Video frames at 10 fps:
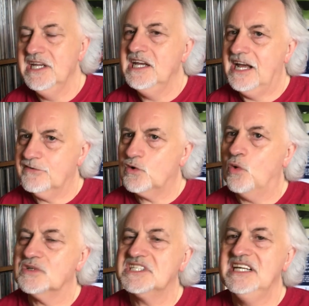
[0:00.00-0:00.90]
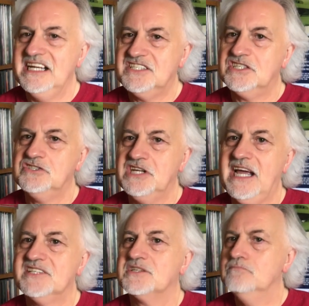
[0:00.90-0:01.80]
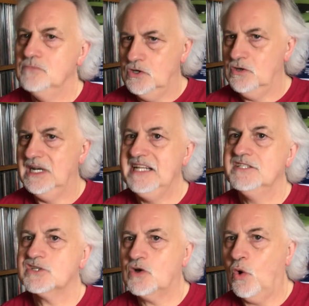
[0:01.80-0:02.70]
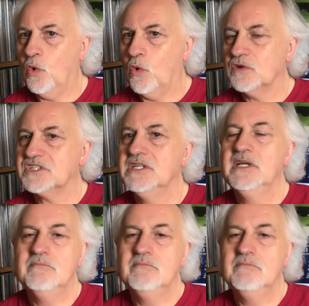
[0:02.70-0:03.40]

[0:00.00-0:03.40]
And of course, it suggests Merlin's court.